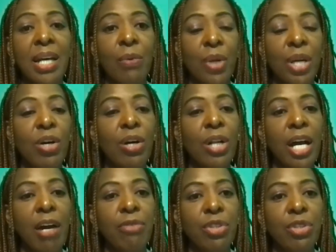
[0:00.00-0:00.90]
we all
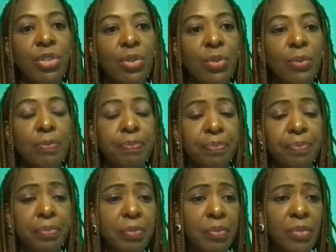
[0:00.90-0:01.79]
have to
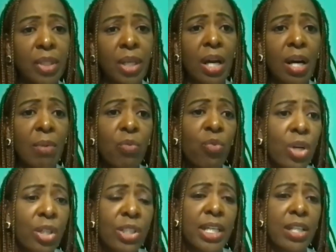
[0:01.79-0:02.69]

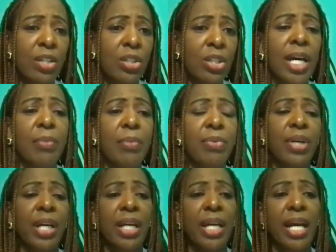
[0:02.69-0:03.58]
work together,
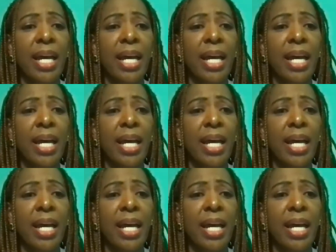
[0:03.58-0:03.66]
collaborate,